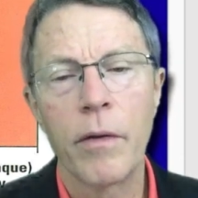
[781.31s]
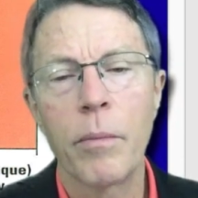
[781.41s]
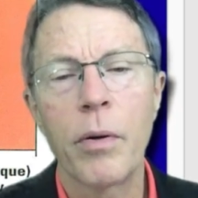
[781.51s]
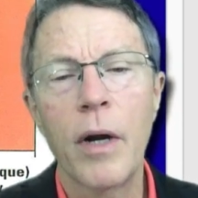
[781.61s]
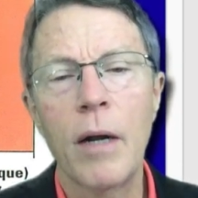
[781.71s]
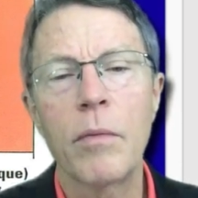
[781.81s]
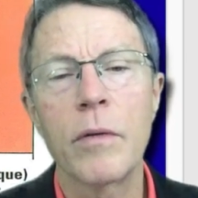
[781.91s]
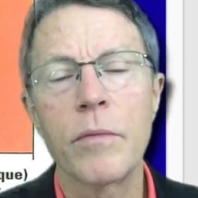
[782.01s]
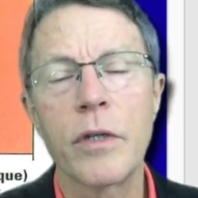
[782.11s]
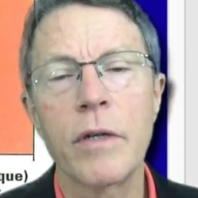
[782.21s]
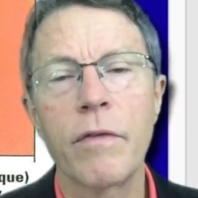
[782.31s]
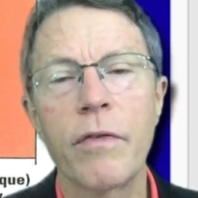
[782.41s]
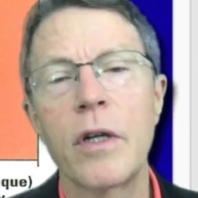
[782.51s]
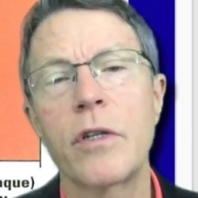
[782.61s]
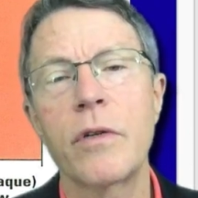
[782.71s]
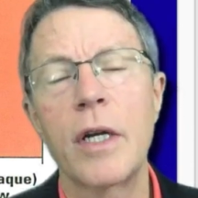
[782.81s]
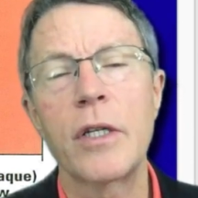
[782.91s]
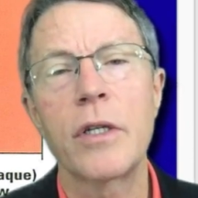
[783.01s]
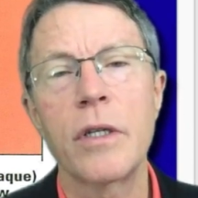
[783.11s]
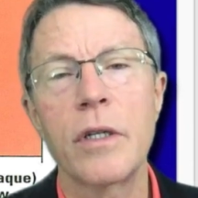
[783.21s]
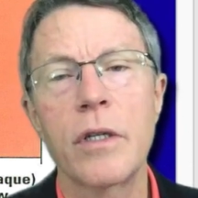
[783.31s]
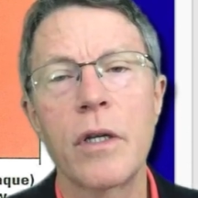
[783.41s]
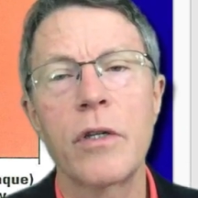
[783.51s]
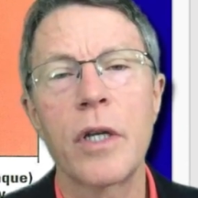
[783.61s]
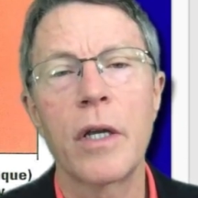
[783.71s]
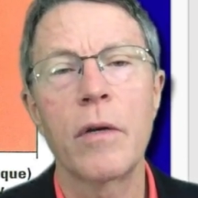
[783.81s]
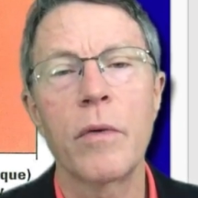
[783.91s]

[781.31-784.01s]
the problems and frustrations associated